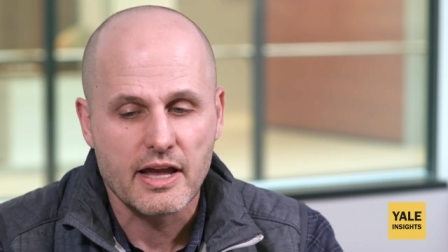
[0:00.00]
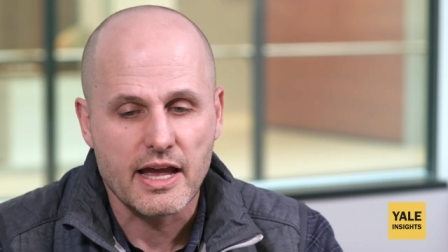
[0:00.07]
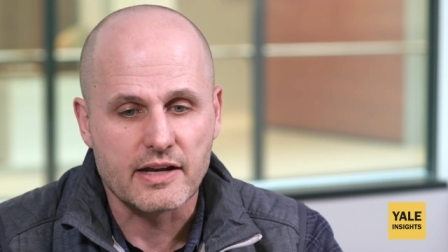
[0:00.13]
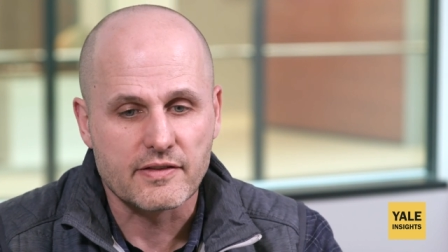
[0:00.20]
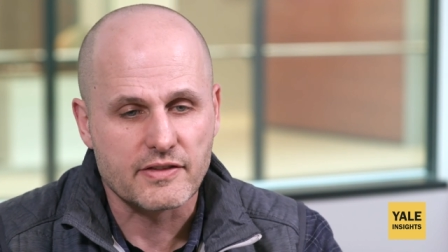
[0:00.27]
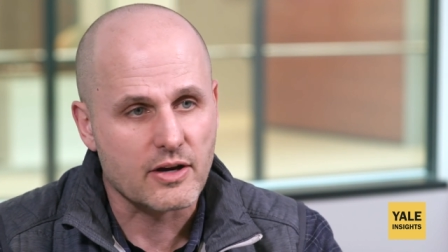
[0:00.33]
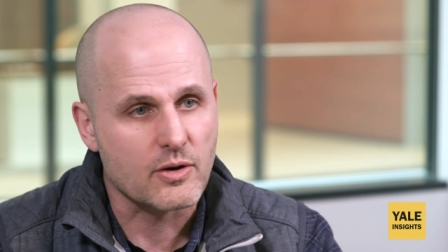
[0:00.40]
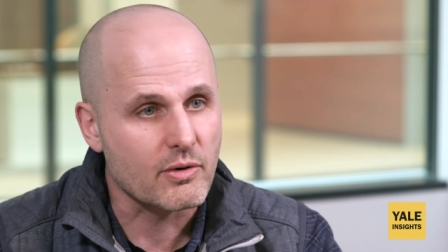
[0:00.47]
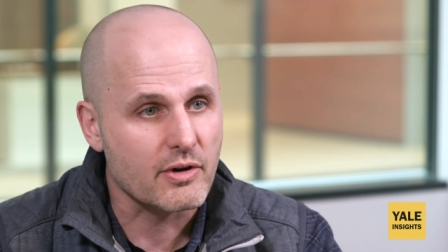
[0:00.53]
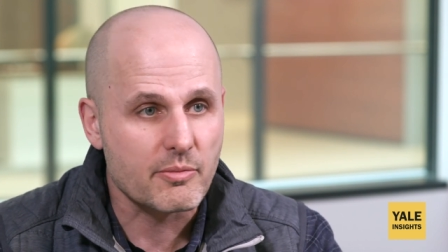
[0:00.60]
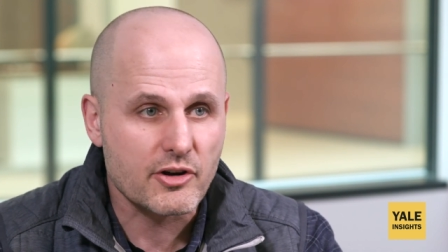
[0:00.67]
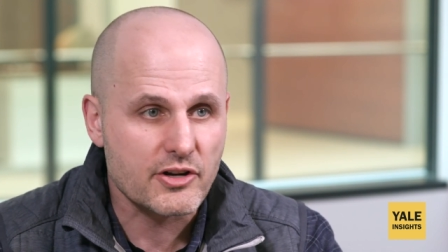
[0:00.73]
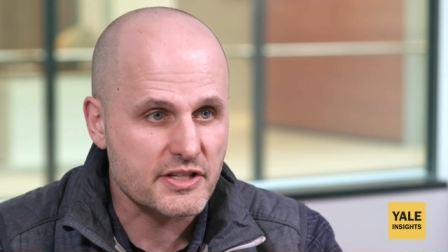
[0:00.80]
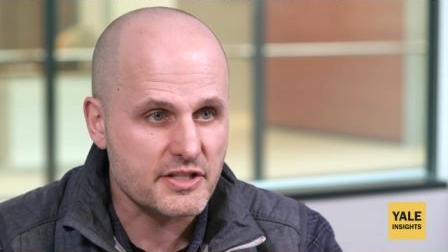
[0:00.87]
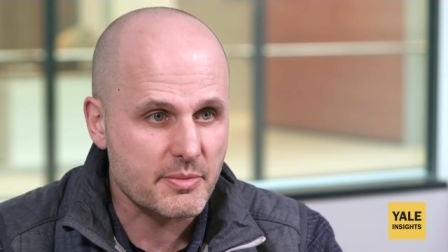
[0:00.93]
and if they don't want to
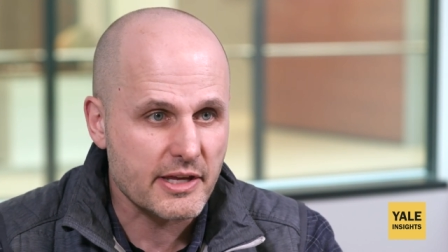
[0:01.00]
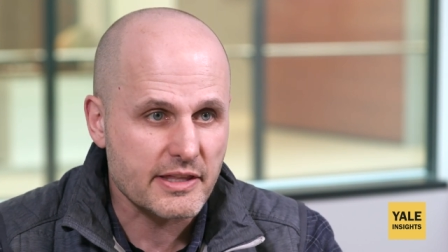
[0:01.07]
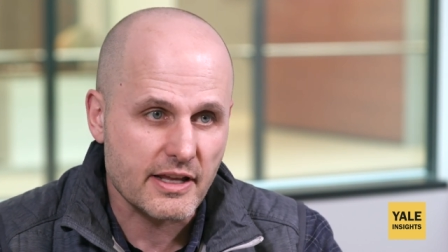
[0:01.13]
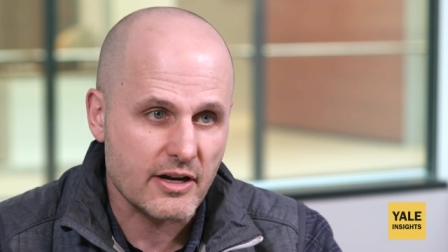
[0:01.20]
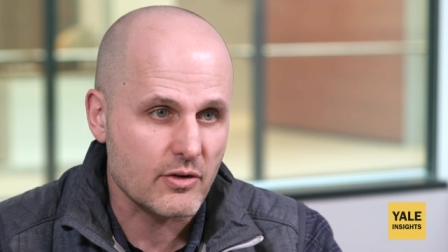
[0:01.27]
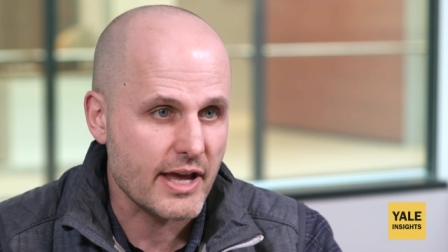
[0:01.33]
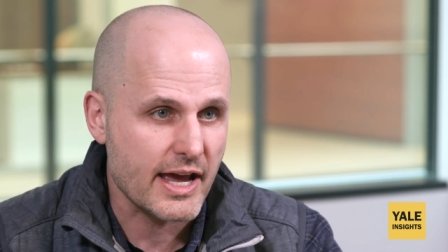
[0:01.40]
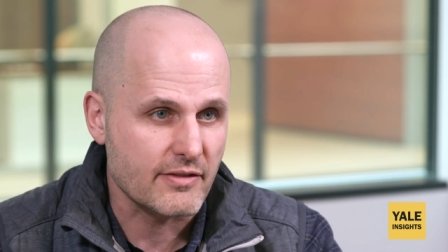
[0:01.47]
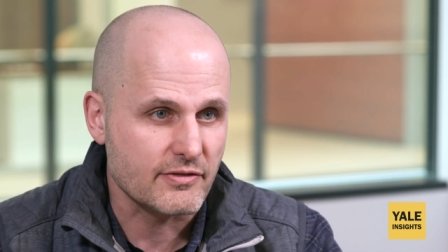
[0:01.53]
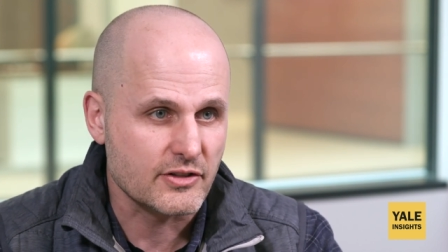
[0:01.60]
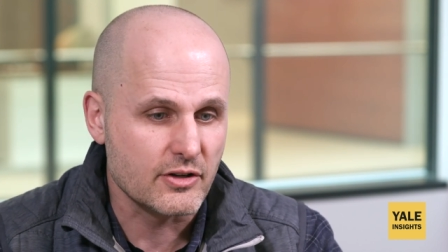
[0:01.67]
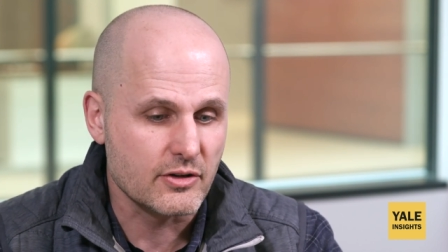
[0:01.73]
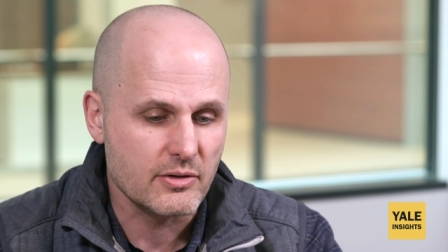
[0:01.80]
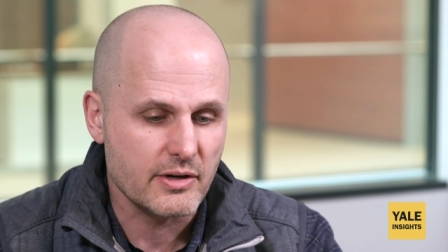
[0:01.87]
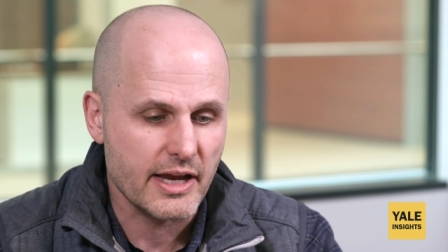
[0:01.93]
participate, they don't have
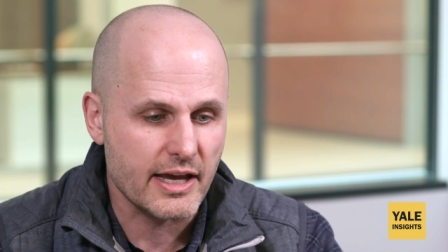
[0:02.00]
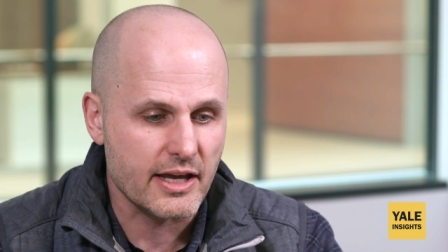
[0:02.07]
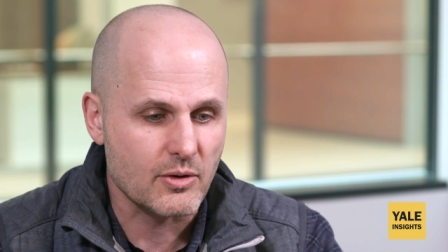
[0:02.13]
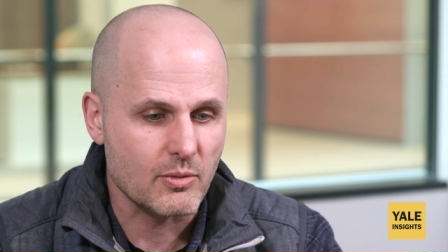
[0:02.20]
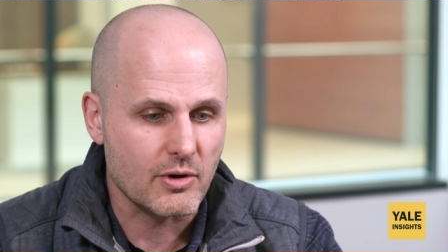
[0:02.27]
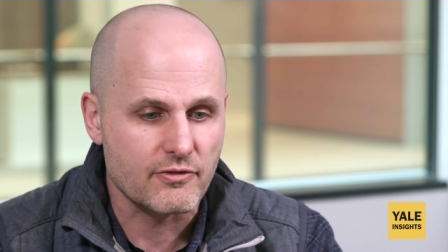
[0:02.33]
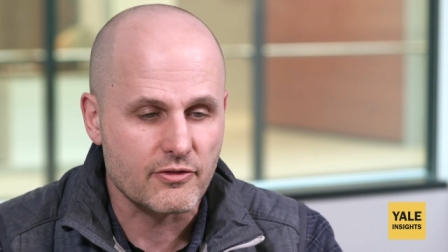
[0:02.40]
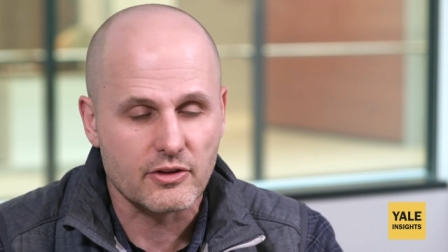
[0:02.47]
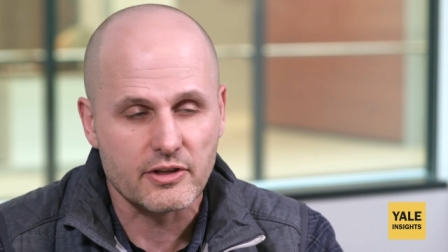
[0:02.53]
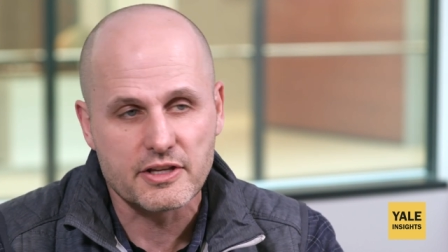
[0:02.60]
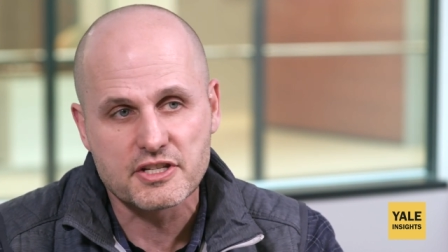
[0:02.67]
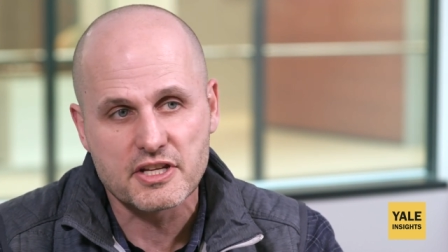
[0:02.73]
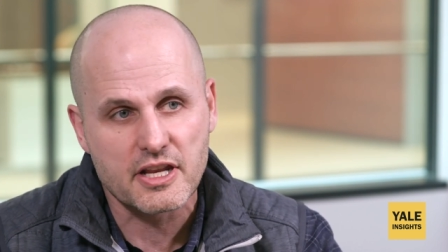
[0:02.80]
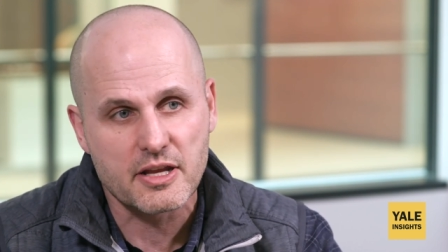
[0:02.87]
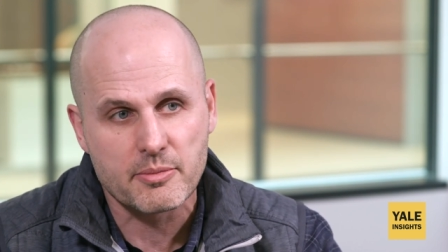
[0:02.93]
to, and we're fully
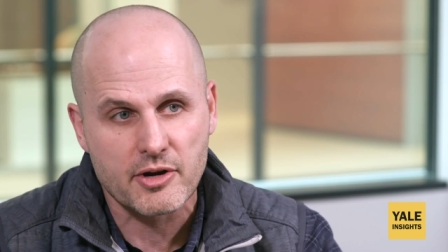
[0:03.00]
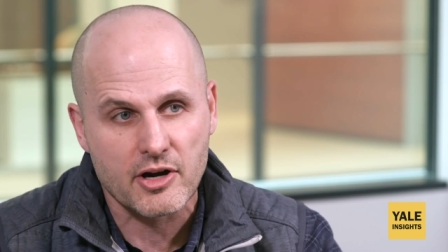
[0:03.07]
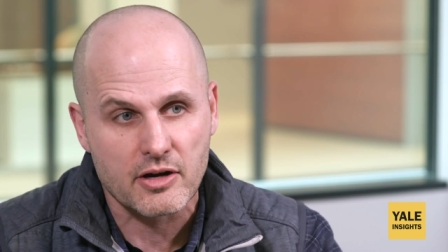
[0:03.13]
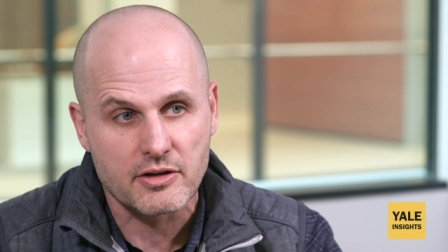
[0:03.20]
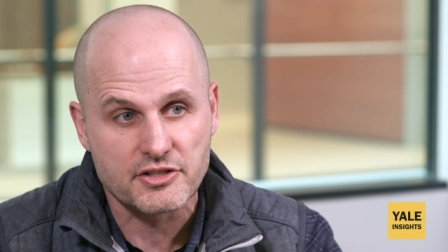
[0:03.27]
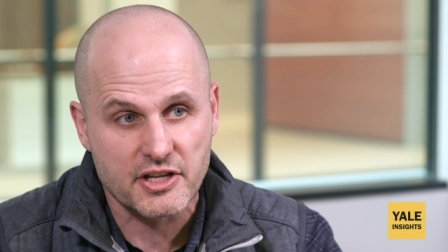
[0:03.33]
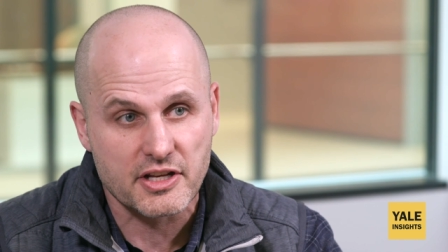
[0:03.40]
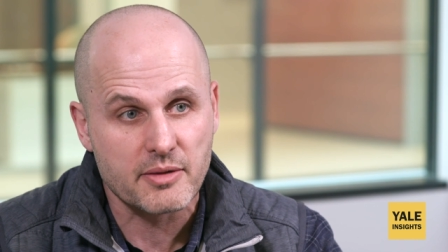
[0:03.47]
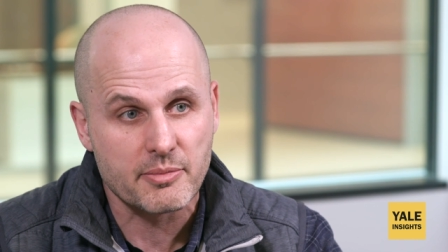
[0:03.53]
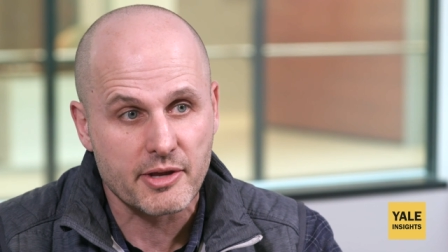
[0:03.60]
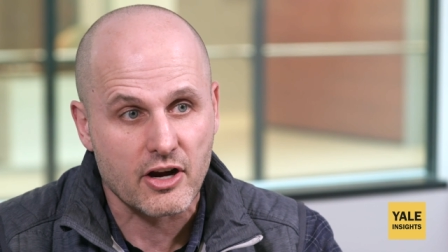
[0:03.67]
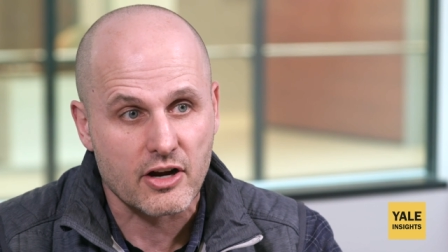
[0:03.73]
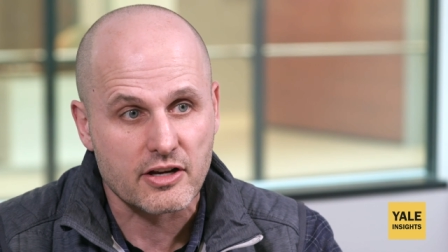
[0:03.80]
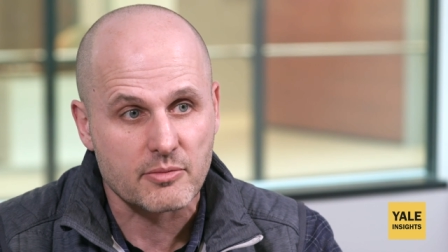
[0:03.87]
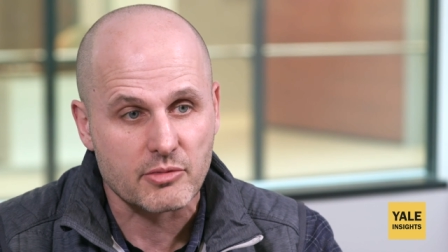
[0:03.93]
GDPR,
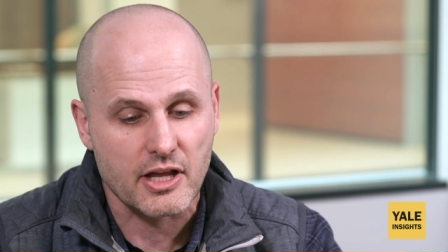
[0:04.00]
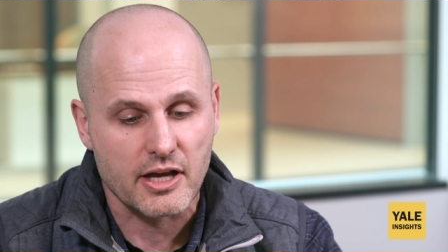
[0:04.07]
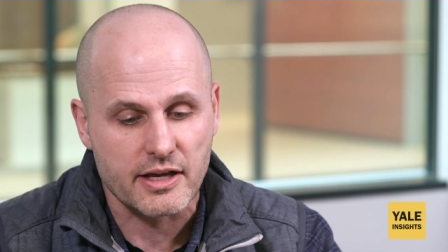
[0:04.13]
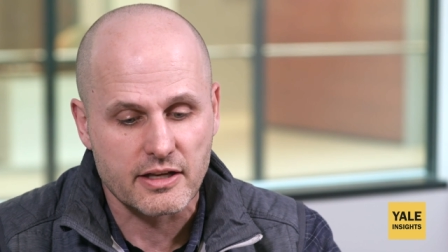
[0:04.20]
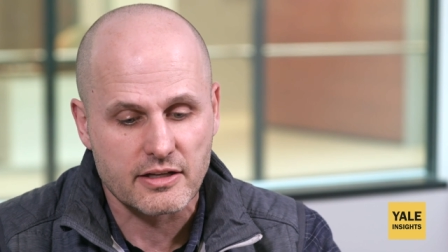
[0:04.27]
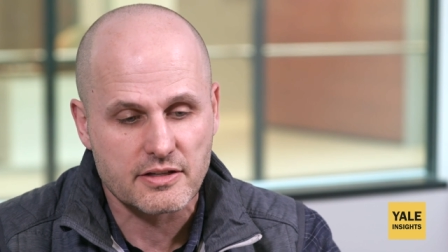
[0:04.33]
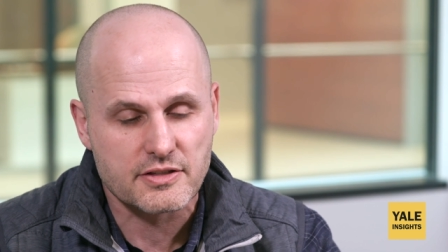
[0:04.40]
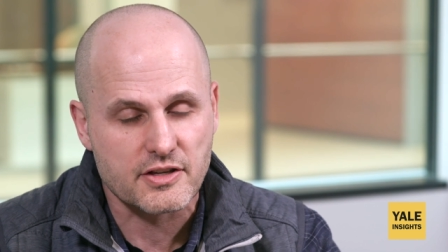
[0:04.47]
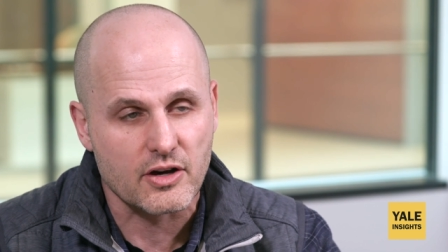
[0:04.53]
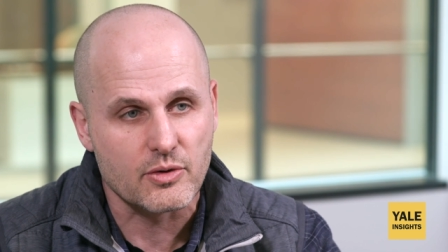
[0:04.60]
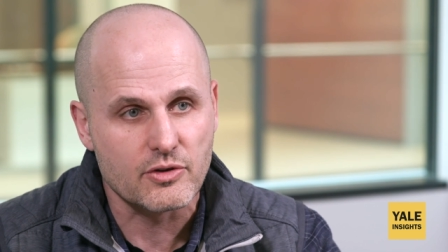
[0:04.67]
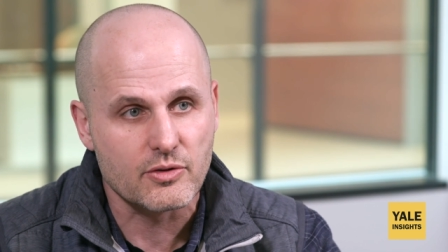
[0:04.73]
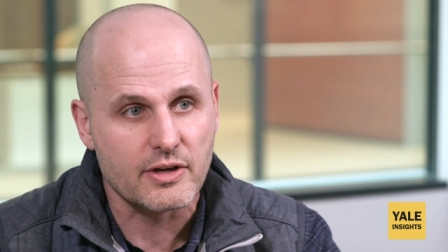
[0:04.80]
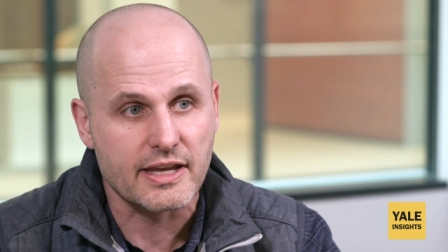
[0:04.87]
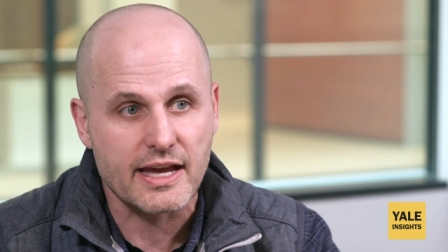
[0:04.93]
GDPR compliant, so
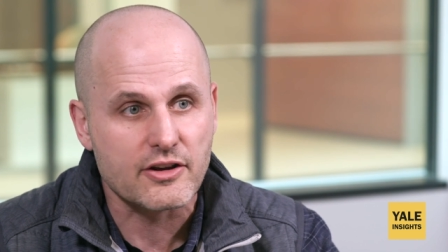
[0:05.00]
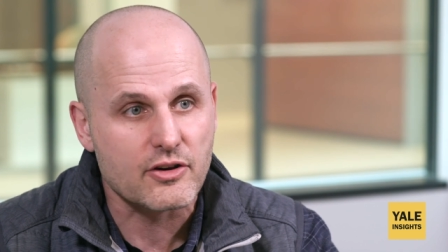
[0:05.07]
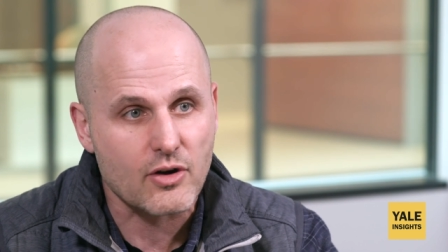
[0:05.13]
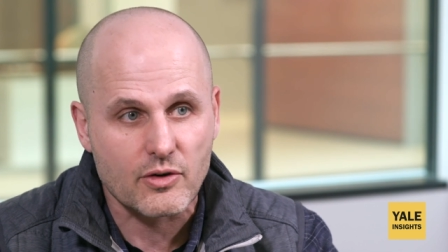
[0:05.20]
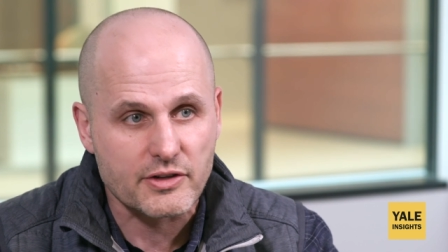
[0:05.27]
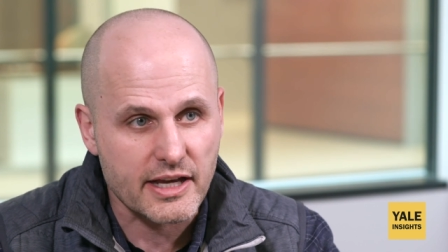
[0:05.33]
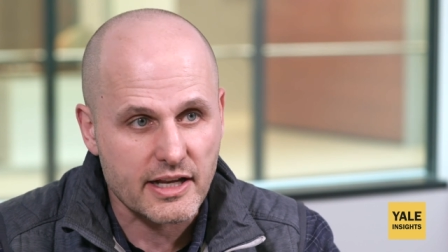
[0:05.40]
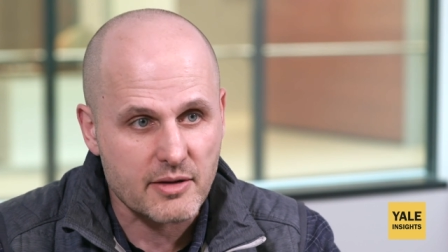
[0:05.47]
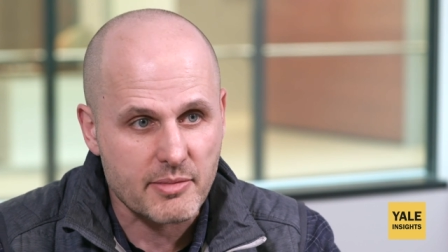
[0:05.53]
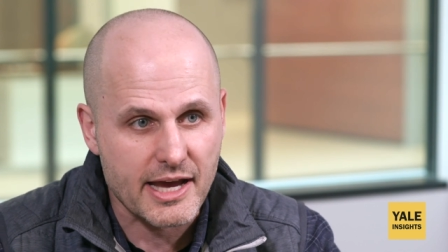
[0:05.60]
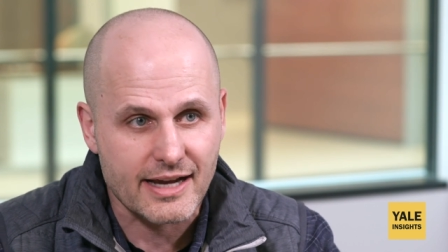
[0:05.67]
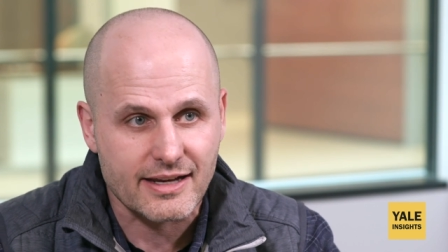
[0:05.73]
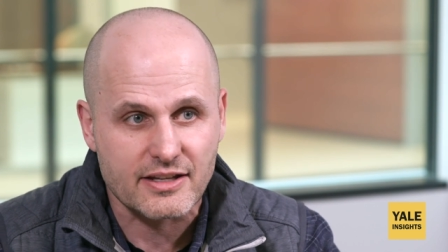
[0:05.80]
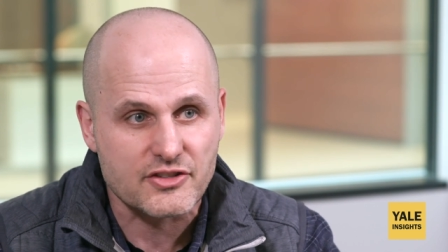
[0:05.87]
you can get your own data back.